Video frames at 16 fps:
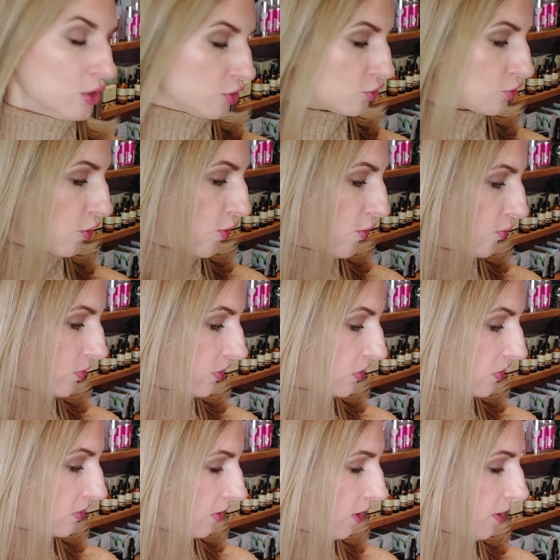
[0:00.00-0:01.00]
So
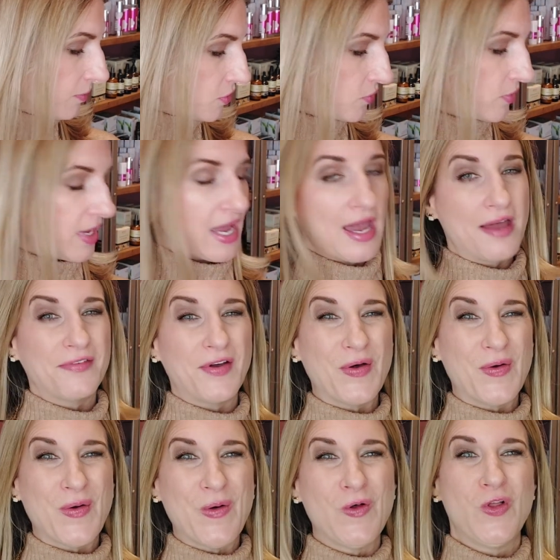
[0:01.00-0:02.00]
serums, we have a
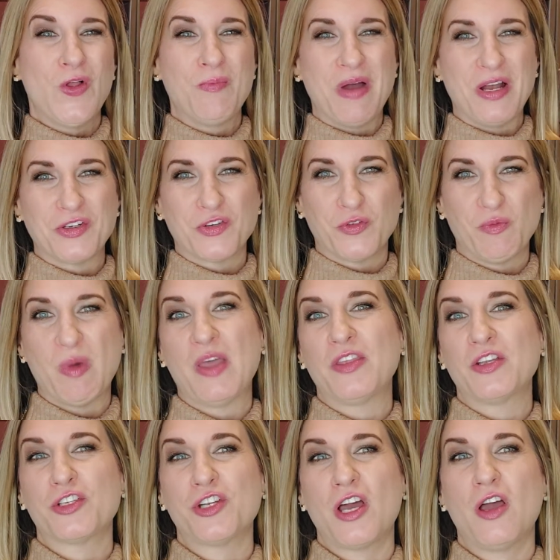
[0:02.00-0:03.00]
whole bunch of them on
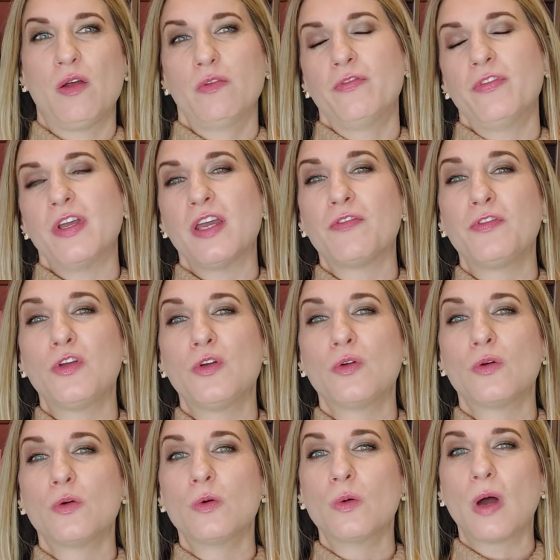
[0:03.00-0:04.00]
the shelf. If
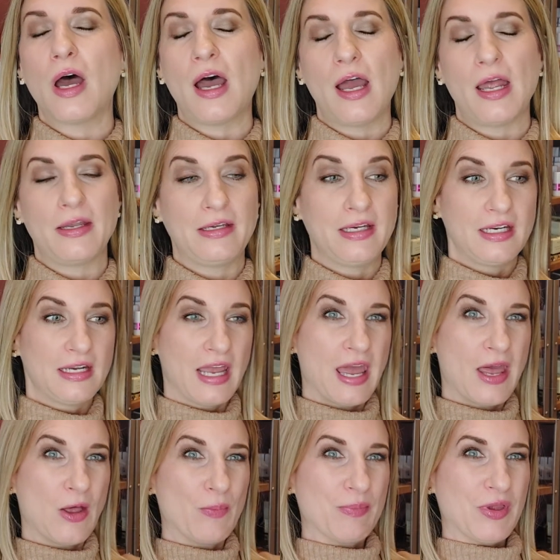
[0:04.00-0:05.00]
you need
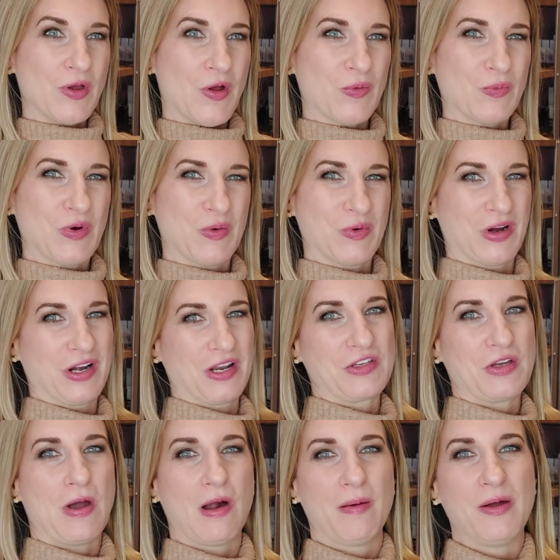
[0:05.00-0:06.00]
help beyond what we're
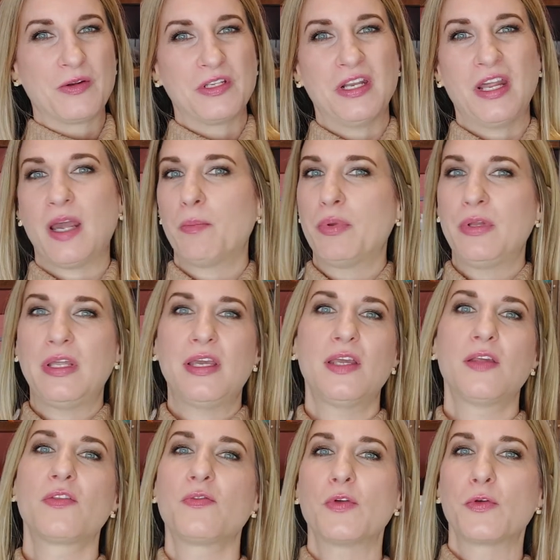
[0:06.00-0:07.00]
talk about today,
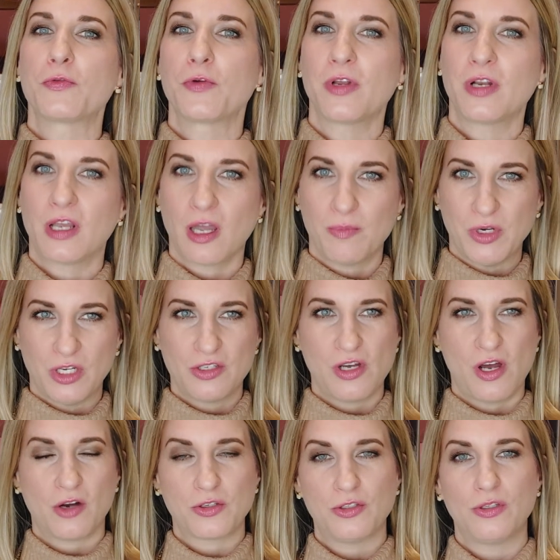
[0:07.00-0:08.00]
please feel free to come in and
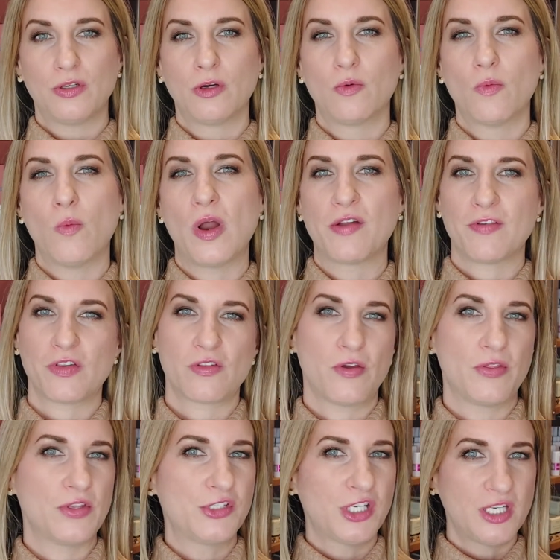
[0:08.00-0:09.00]
talk to one of us
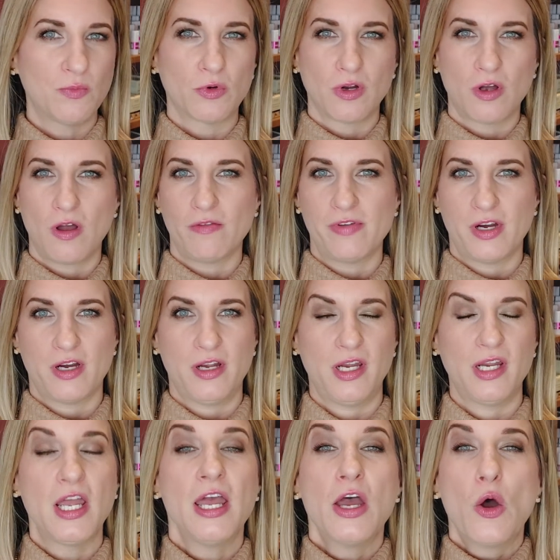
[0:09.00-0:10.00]
on the team. We're all
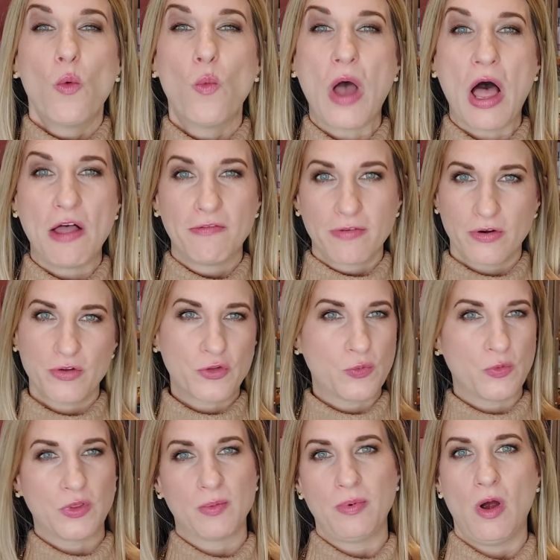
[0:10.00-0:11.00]
very well versed
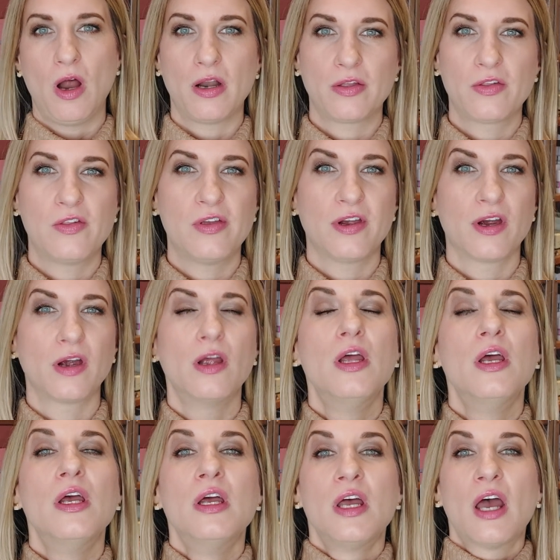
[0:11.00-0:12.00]
with the products here.
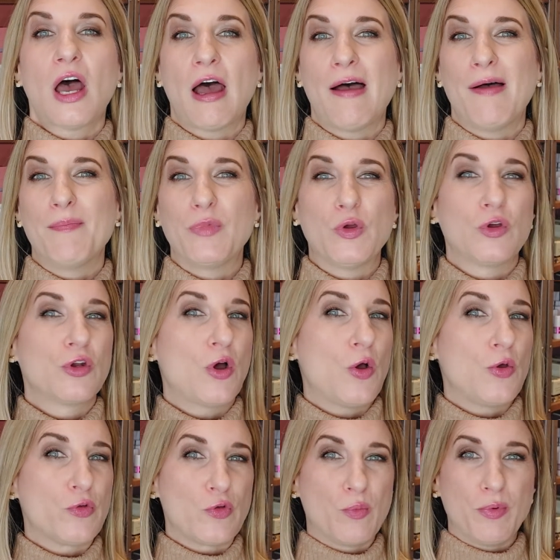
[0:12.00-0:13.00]
You can
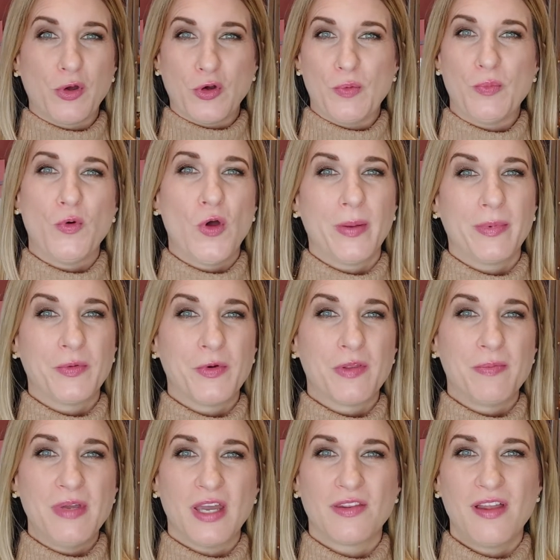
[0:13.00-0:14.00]
also book an appointment
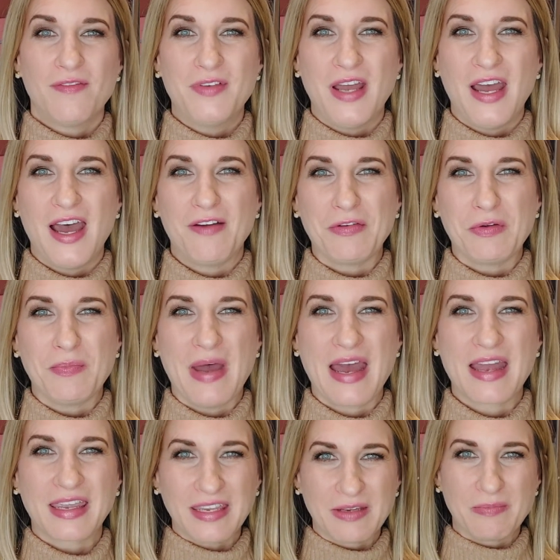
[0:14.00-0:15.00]
with me. I'd love to have you
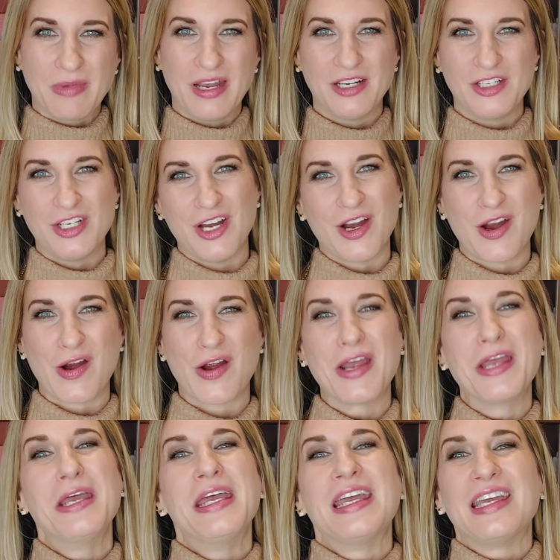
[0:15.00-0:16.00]
back in my chair
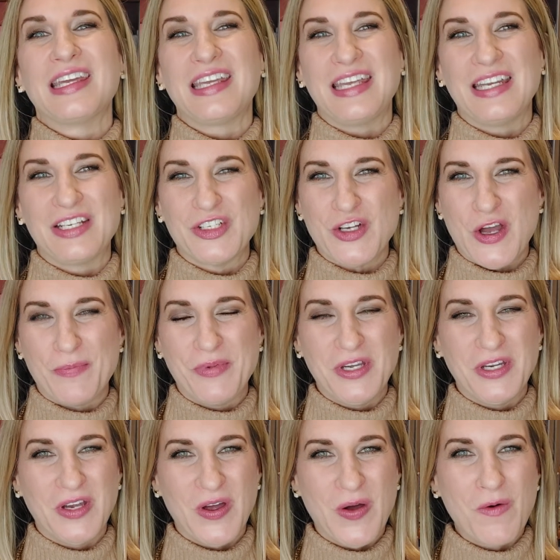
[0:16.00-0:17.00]
in
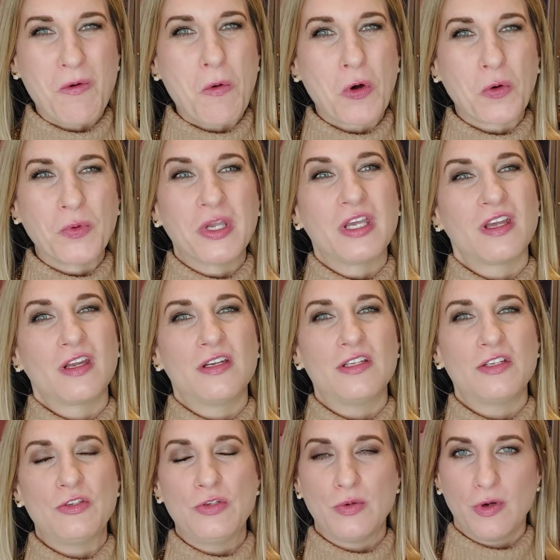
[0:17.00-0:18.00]
ShopEco, or we
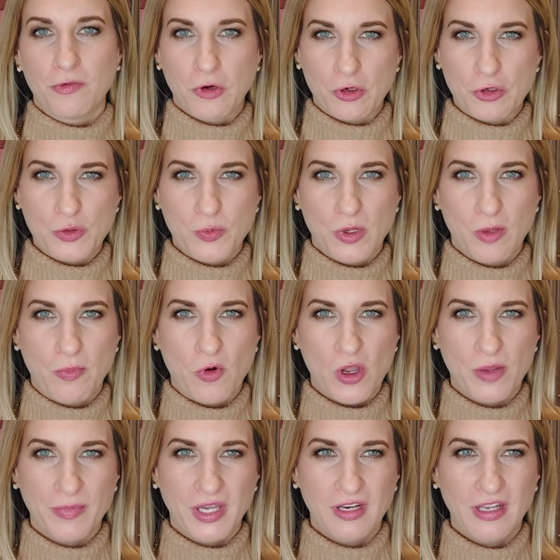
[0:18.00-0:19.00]
could do a virtual
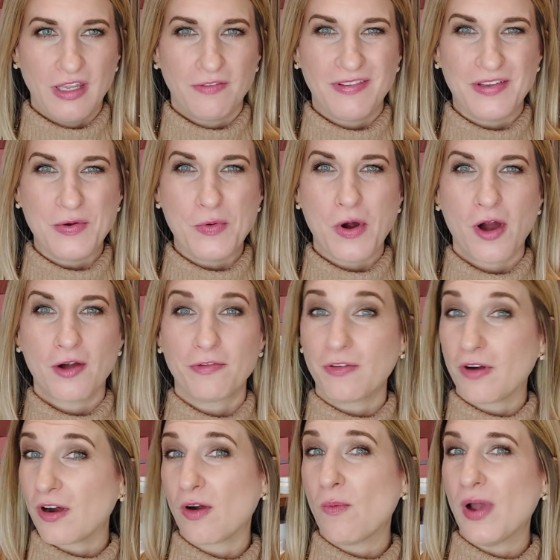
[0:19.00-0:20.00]
appointment if you are
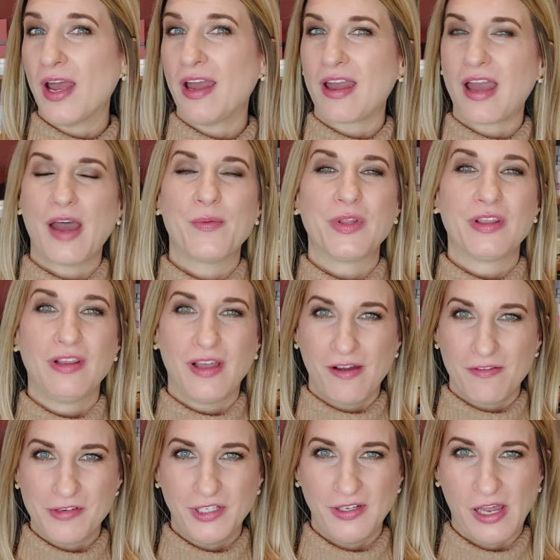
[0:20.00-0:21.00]
far away. I would
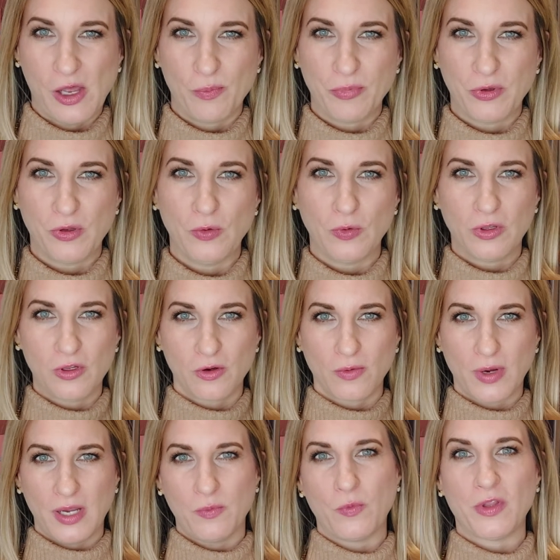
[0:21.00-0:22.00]
love to help you
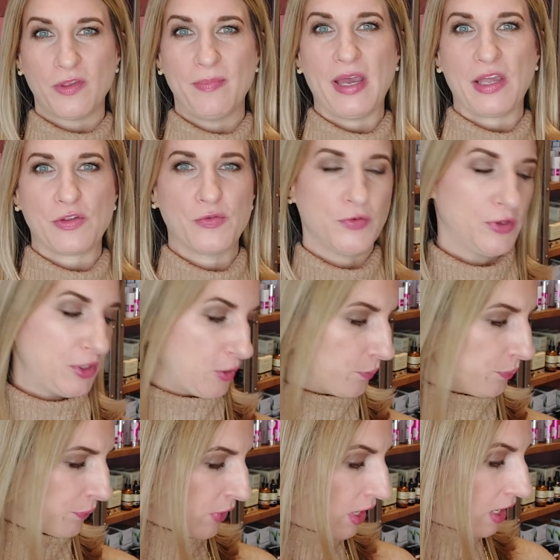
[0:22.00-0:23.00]
curate what's best for you.
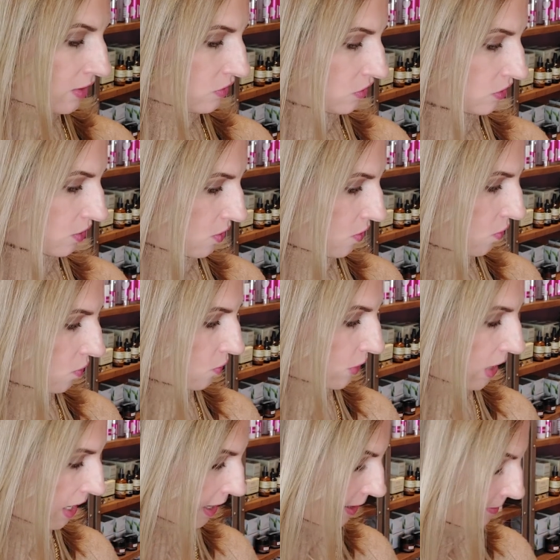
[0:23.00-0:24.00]
So
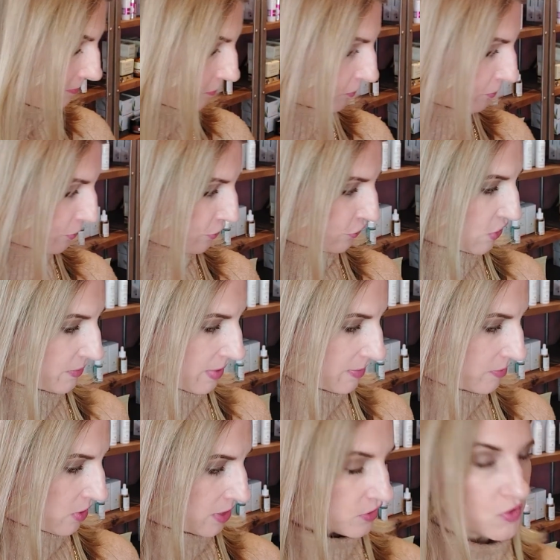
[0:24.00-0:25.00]
first up, I
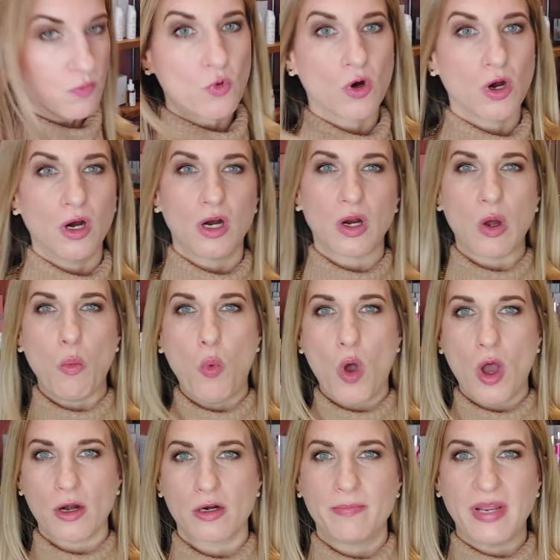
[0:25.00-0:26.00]
brought some more
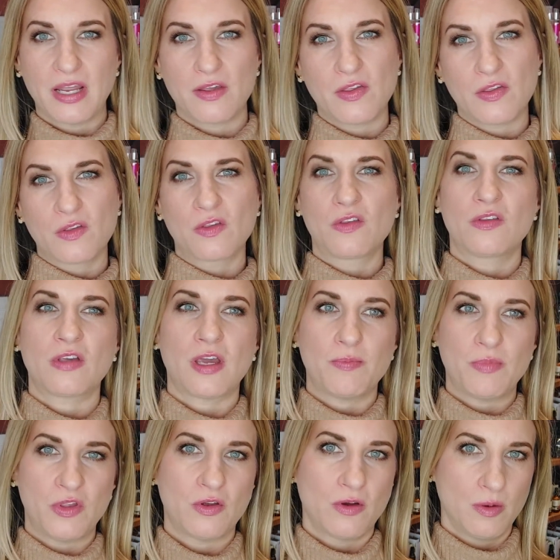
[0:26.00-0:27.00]
water-based
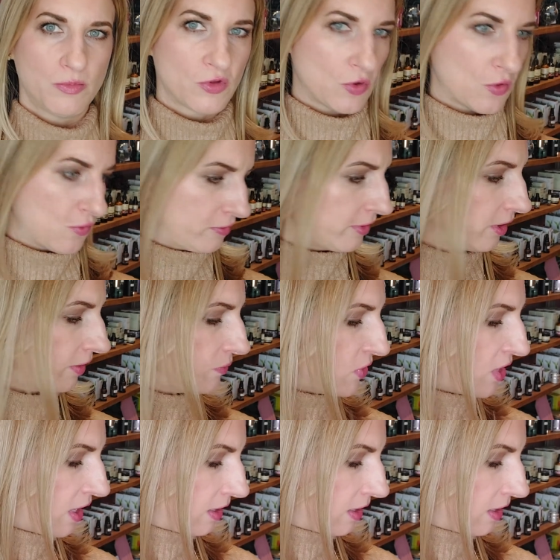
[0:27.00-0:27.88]
type serums over.